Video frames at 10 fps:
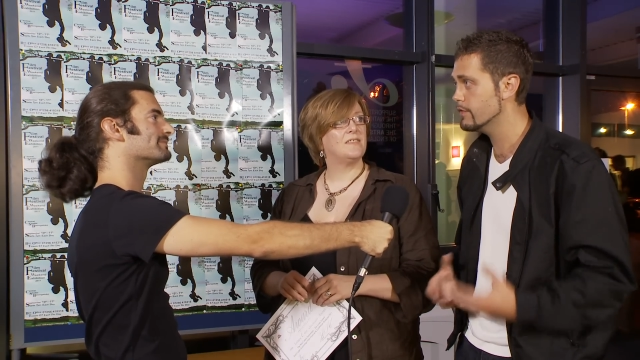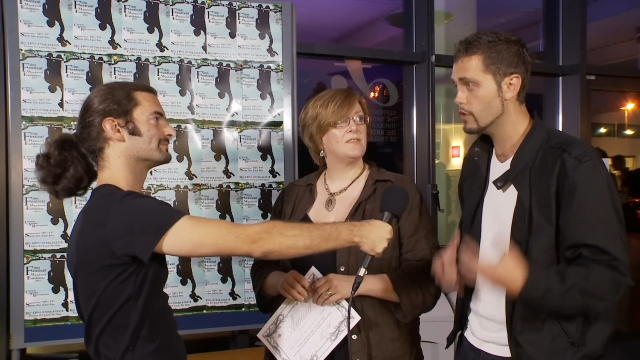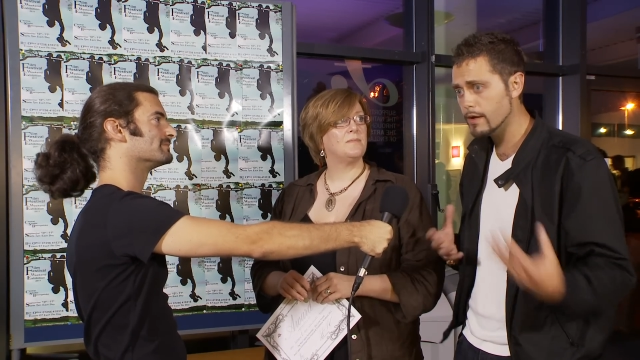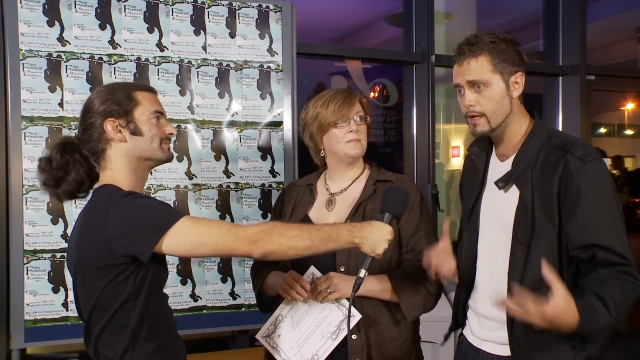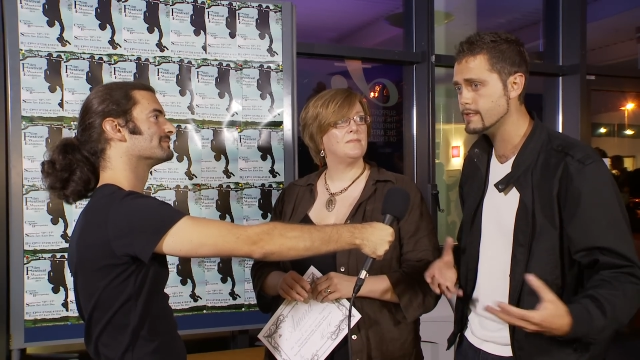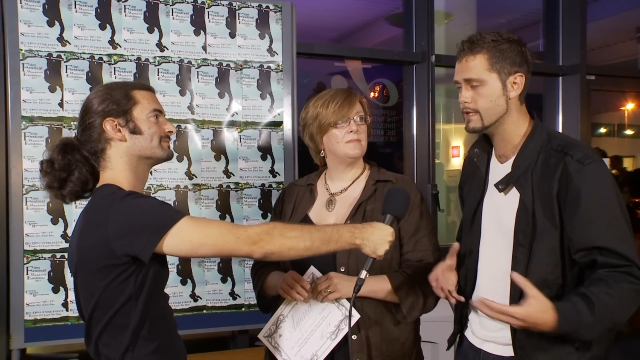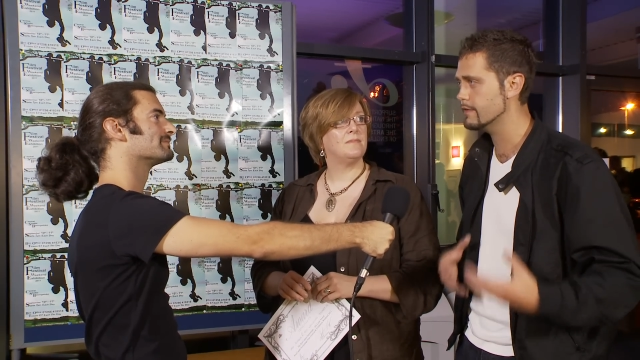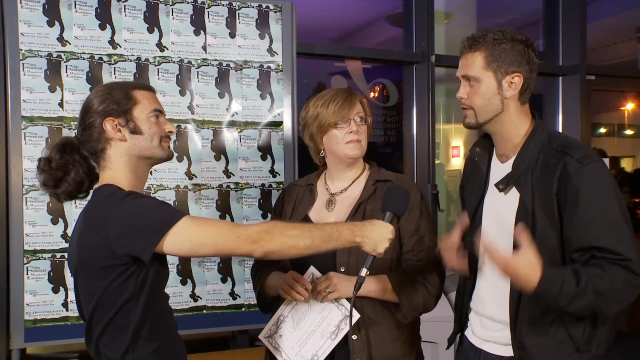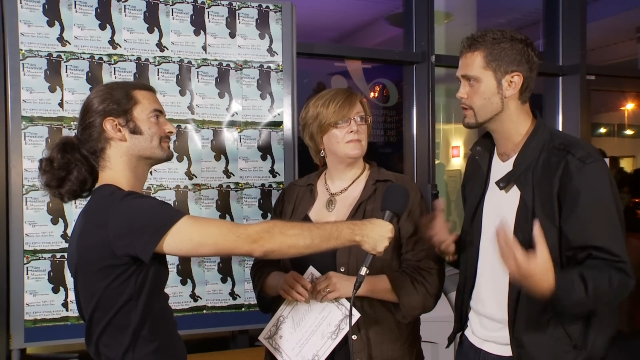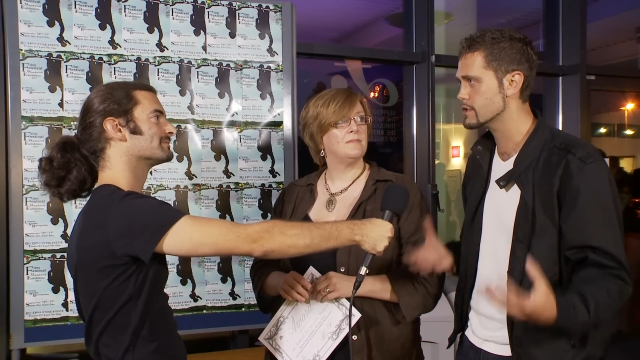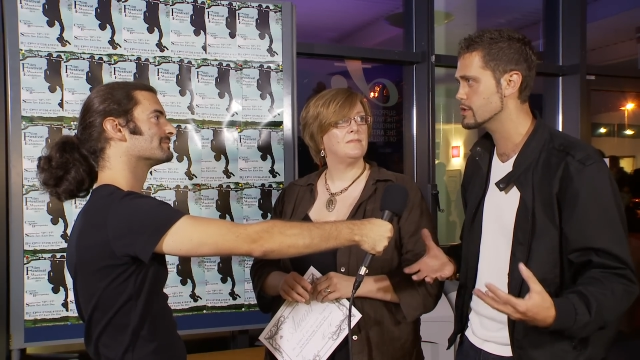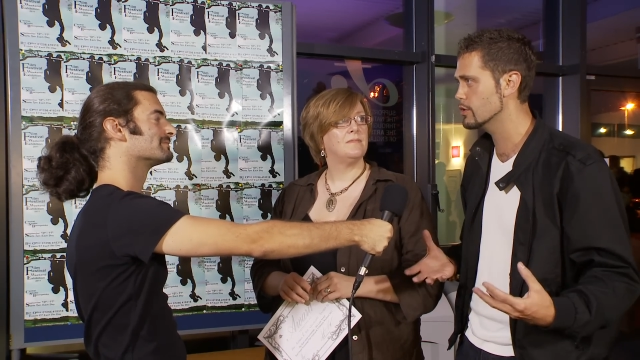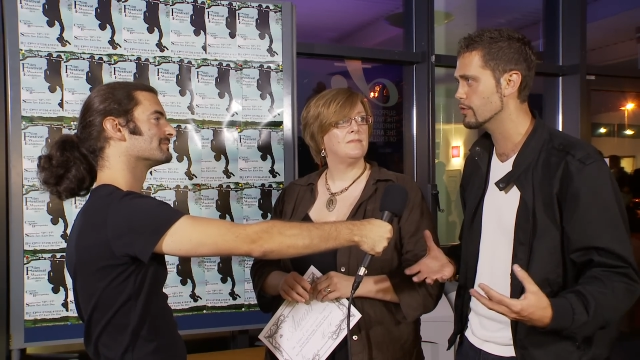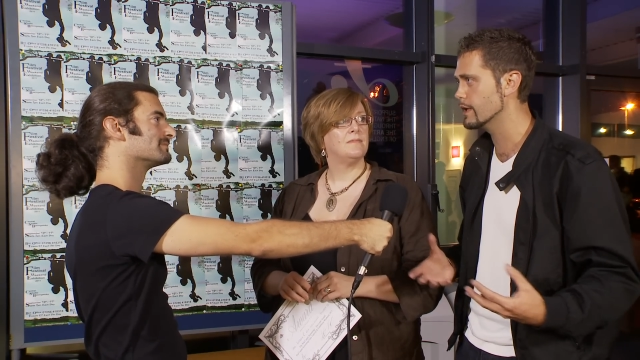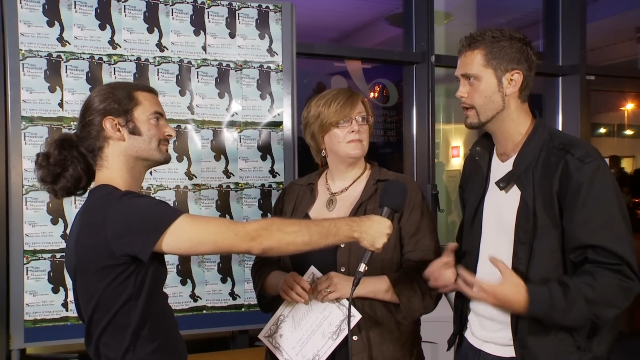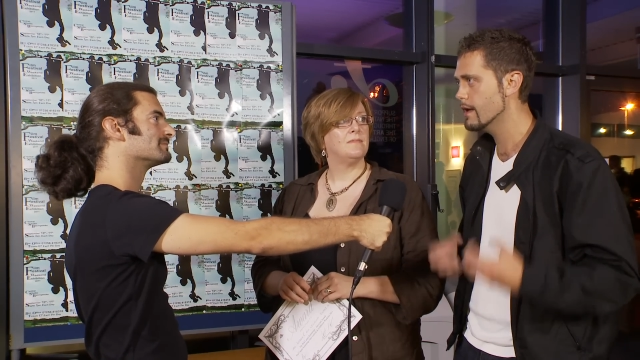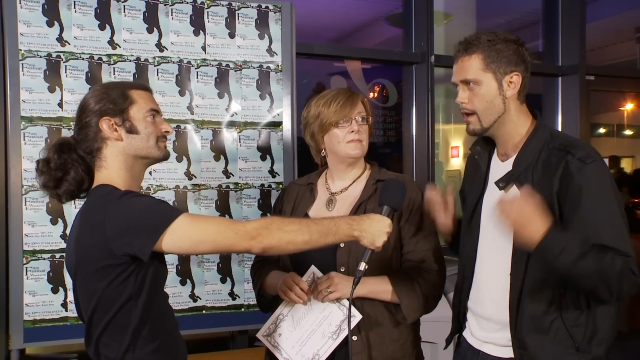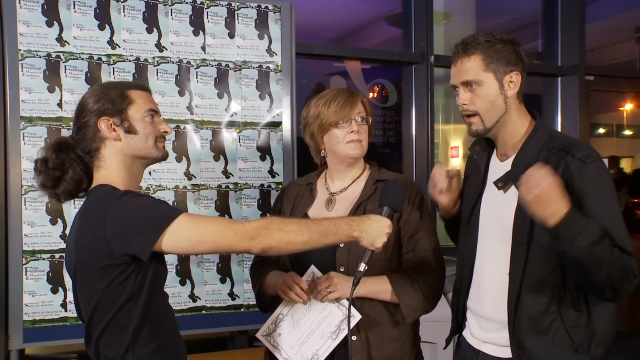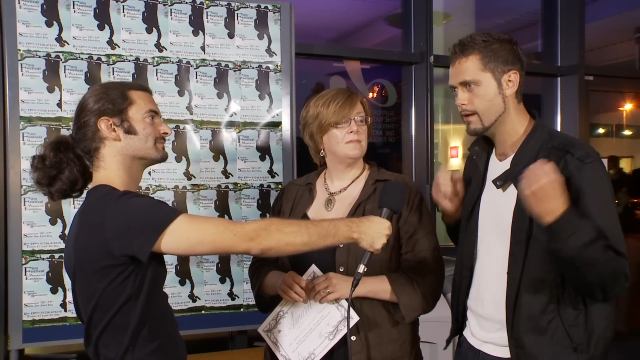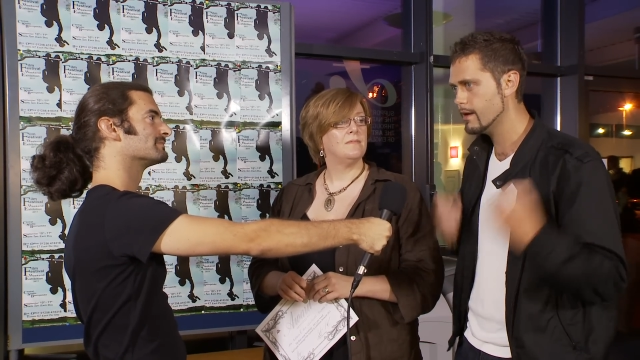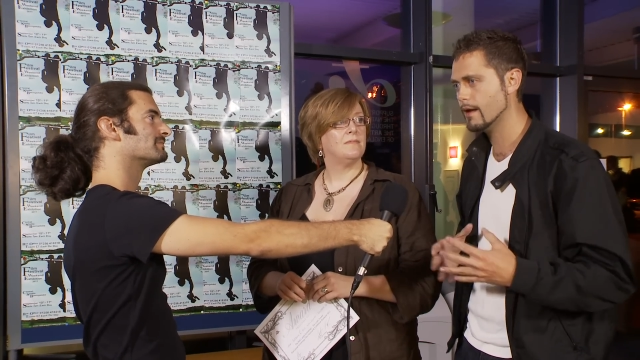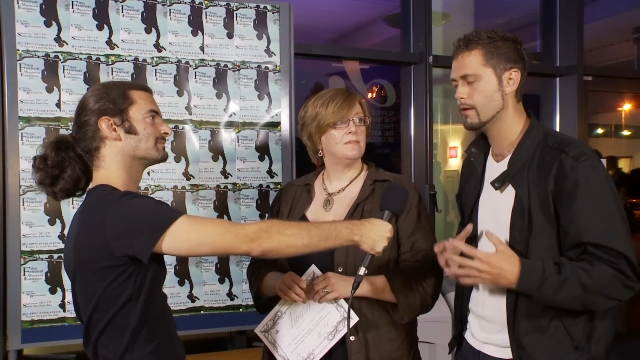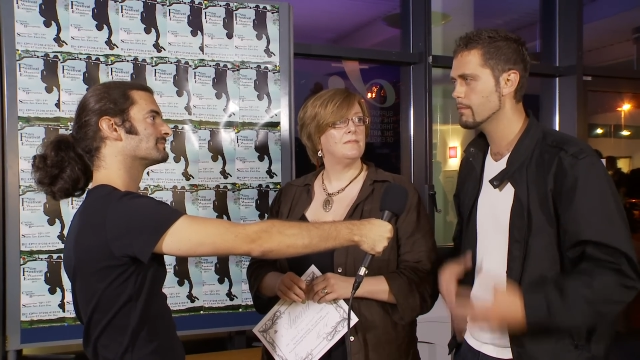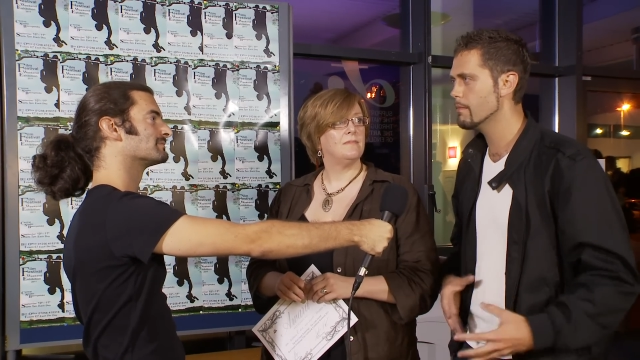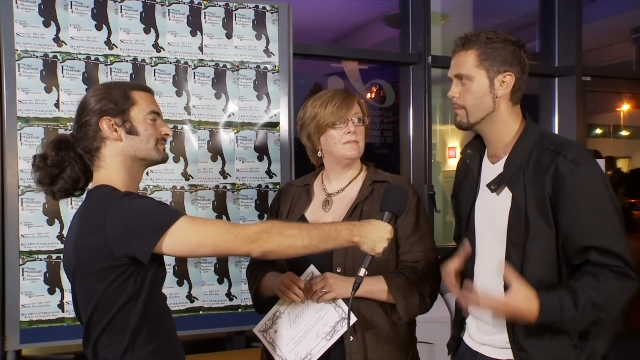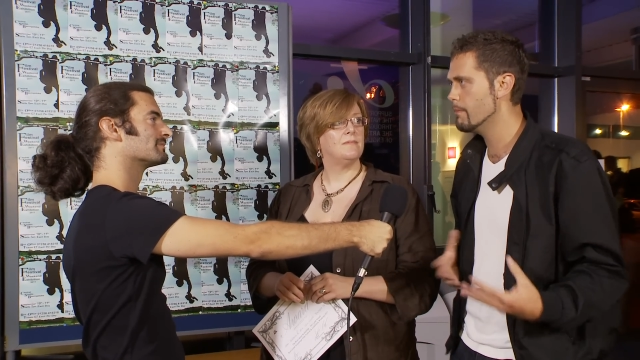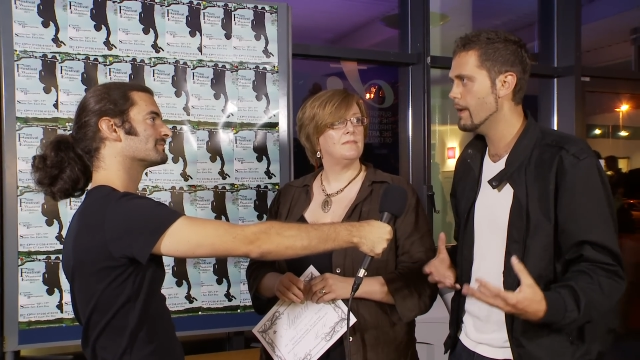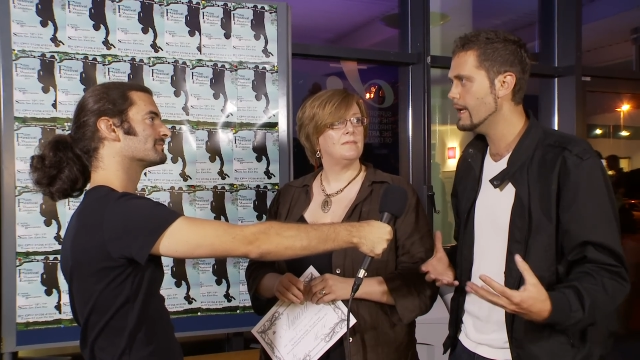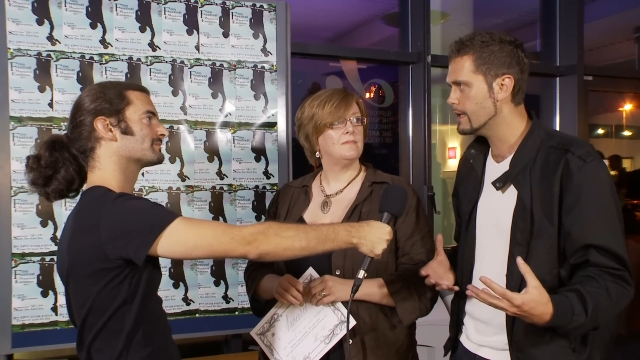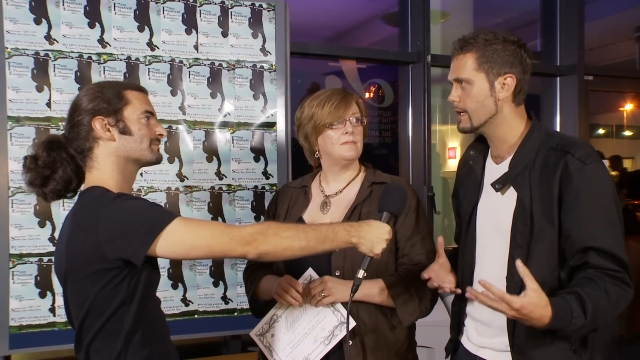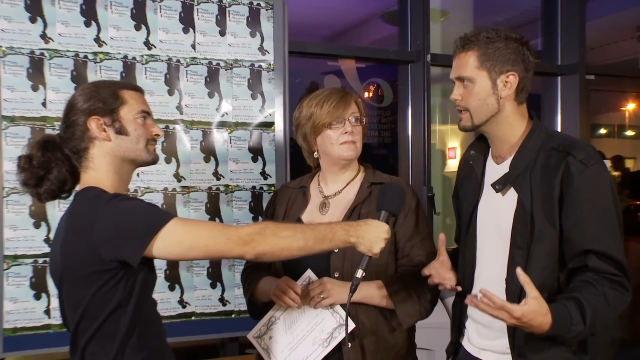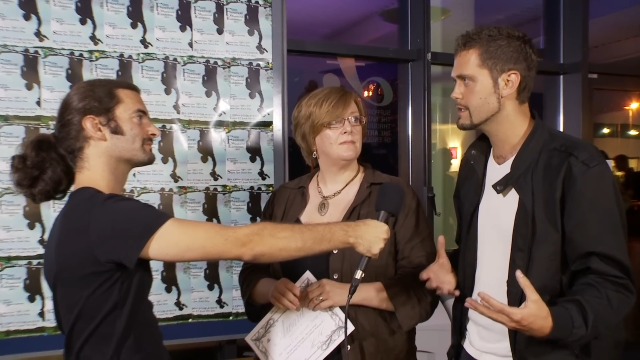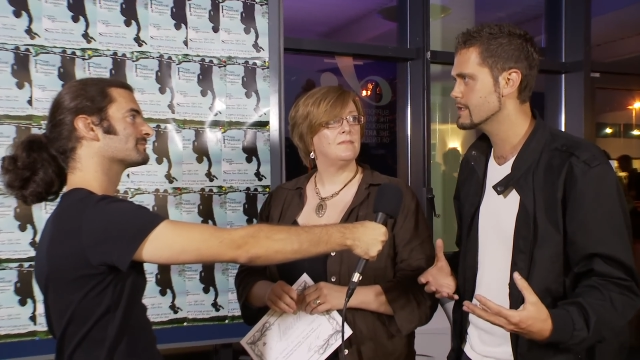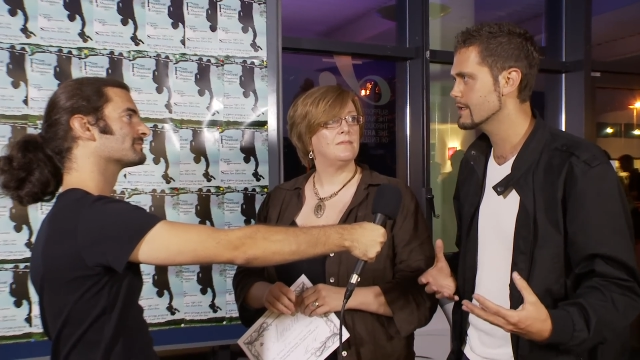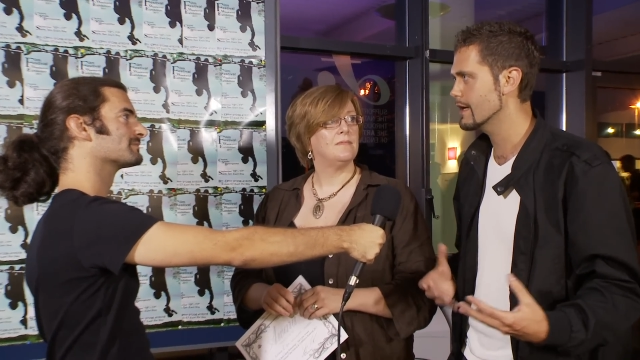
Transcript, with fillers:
Speaker 1: And if you've got an idea, if you've got a story, you know, make it